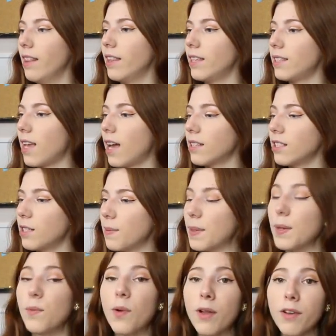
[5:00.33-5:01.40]
This has to
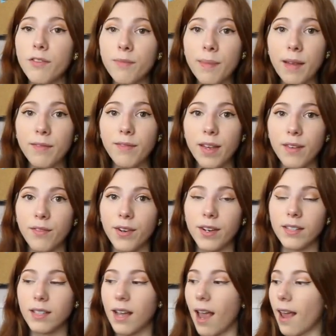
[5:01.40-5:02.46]
be one of my
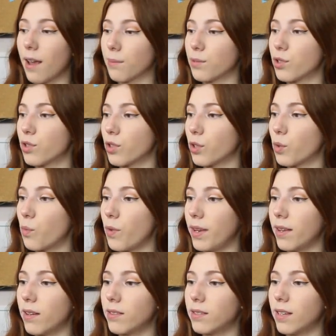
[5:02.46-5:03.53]
favorite hamster
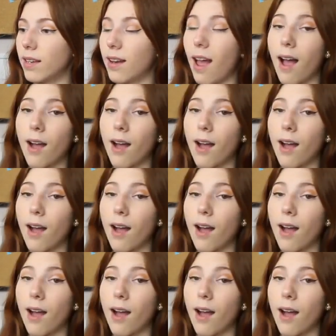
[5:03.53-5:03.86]
wheels. It